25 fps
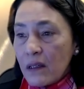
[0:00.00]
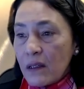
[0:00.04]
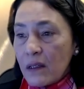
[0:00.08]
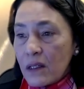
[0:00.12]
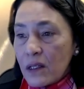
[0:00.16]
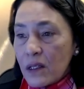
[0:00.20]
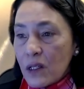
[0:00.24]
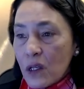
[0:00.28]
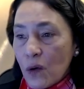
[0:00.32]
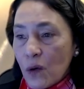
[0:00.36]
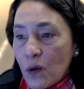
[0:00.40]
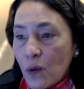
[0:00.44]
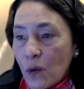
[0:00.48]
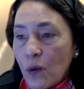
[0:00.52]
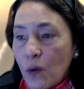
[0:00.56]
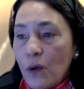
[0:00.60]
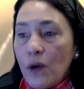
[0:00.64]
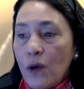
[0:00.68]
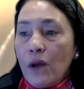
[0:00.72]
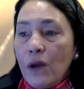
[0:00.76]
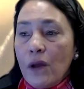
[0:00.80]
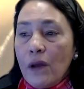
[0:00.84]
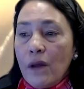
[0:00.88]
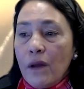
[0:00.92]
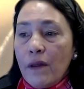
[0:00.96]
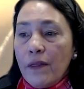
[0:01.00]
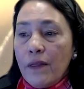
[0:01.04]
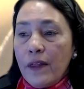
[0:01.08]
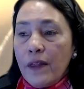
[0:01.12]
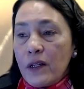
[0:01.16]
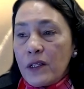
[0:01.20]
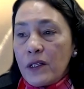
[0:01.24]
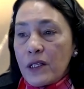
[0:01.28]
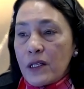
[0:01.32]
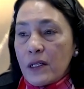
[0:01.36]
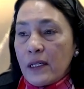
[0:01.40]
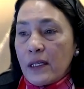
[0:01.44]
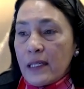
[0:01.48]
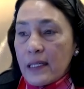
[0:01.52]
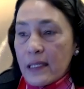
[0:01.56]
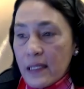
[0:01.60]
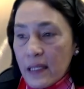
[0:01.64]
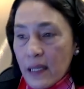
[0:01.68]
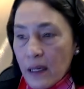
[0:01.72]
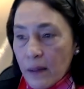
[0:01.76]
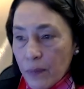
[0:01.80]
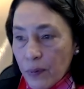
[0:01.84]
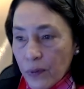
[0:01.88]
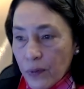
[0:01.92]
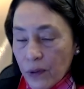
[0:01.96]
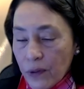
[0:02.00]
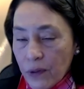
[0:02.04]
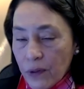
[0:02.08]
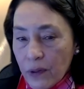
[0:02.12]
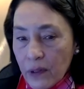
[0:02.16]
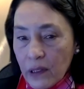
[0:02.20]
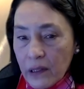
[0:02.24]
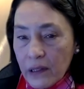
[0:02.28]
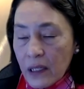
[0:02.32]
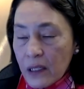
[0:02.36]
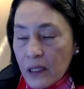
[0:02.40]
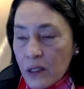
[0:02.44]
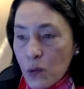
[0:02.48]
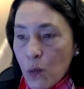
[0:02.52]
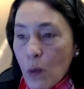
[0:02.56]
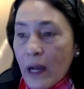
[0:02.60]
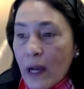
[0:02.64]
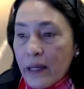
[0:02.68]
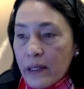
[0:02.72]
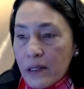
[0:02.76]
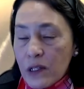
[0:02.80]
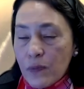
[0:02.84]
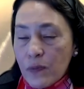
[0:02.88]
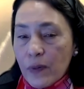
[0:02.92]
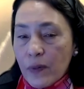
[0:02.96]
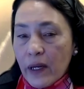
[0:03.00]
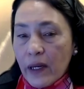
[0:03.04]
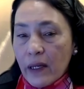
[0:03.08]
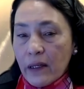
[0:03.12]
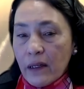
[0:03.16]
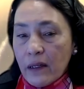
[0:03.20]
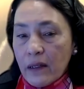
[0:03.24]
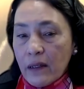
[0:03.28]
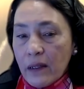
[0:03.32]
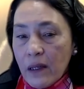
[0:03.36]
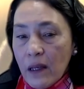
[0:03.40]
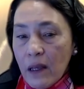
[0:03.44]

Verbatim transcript: So there's an example that's widespread.